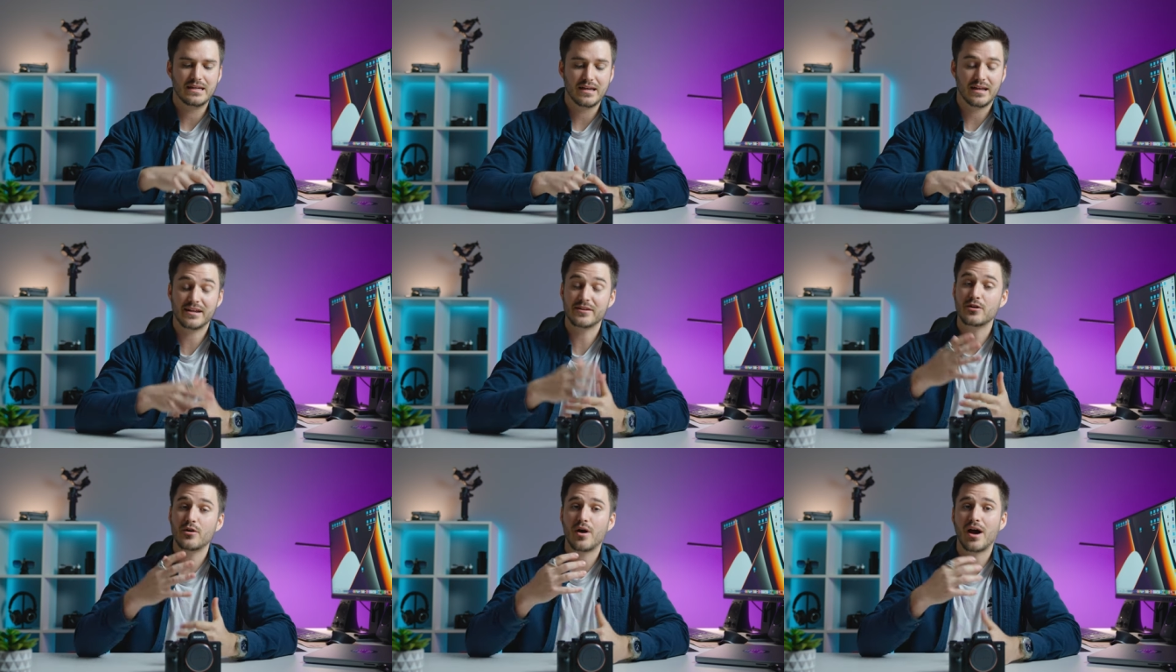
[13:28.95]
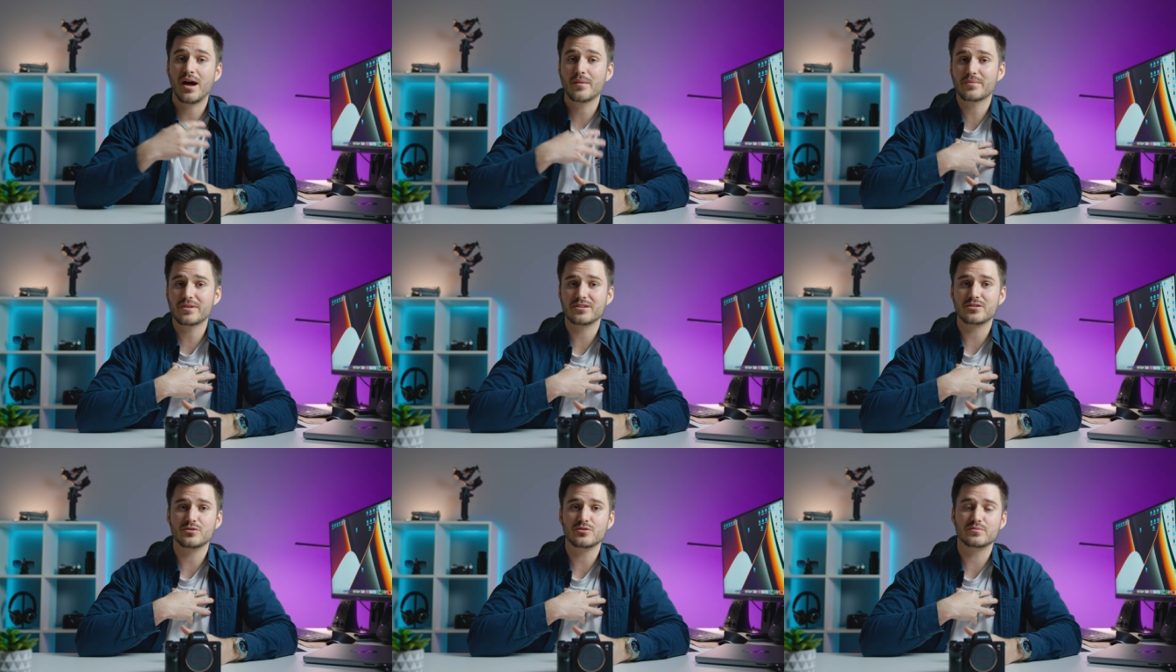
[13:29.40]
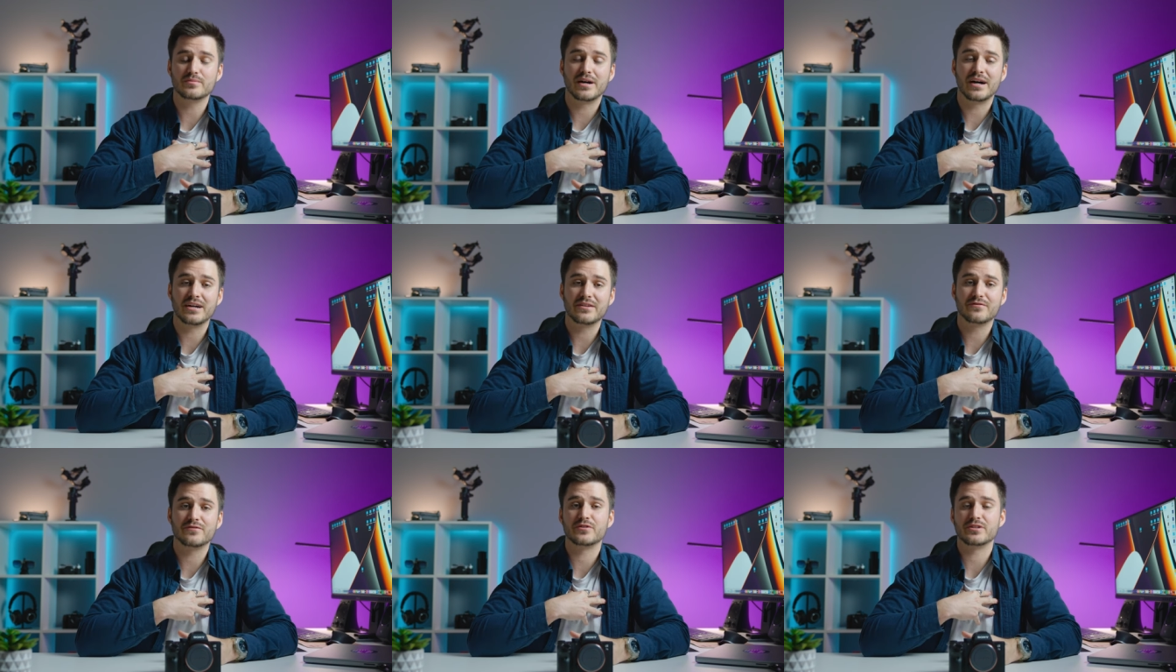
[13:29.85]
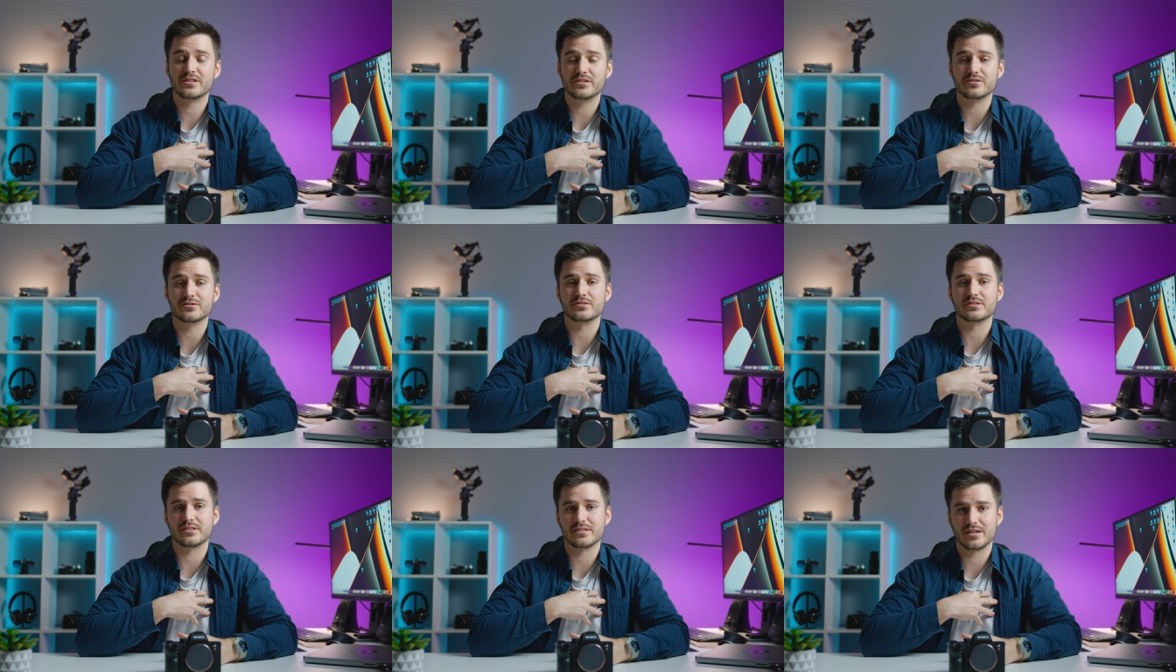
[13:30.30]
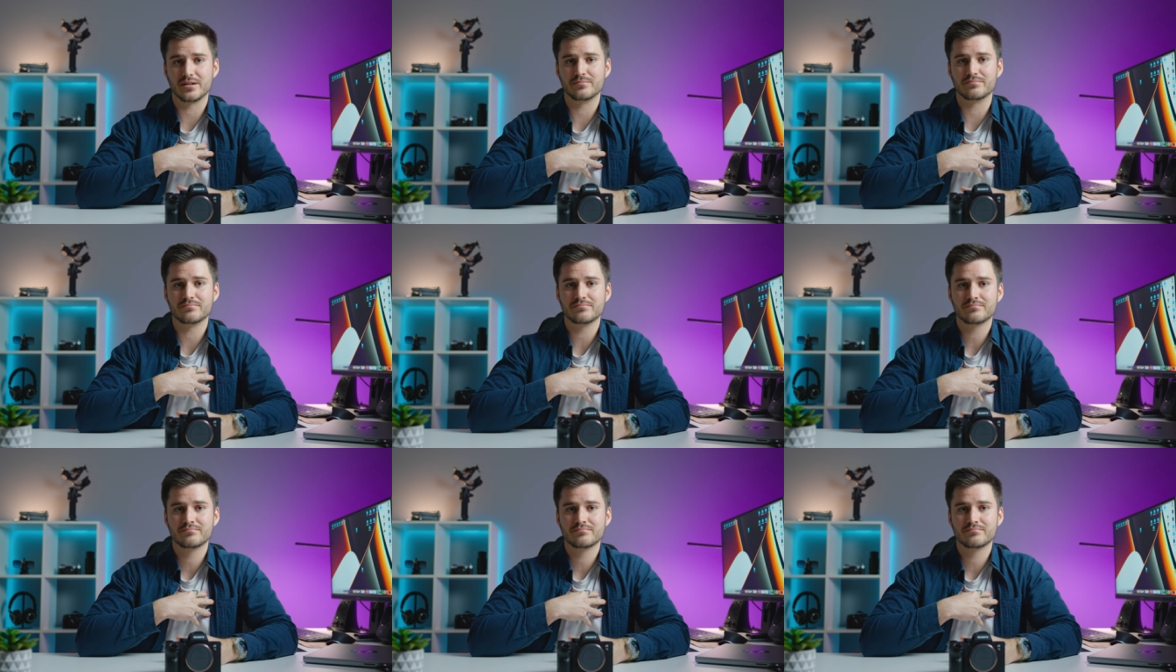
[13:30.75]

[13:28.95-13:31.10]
And I know I'm gonna use mine for years to come.